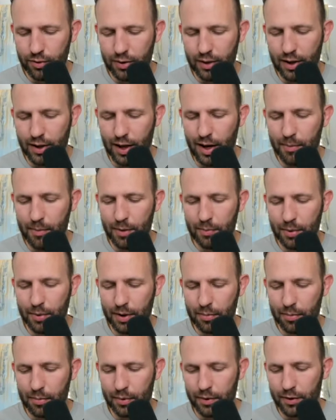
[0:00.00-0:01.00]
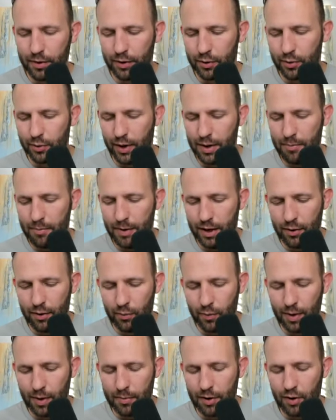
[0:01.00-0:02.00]
The common people and the great men and
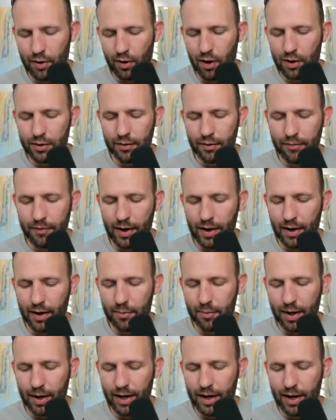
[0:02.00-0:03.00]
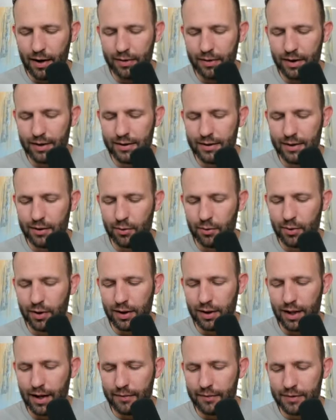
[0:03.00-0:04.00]
women are all defined by how they deal with
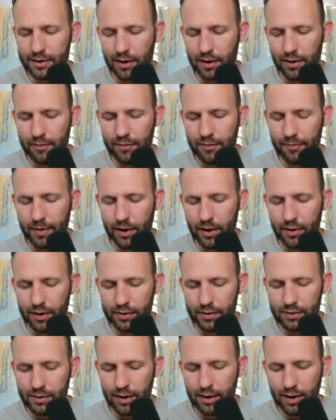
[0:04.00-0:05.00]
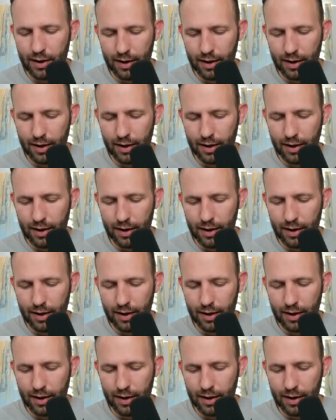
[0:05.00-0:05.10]
life's unfairness.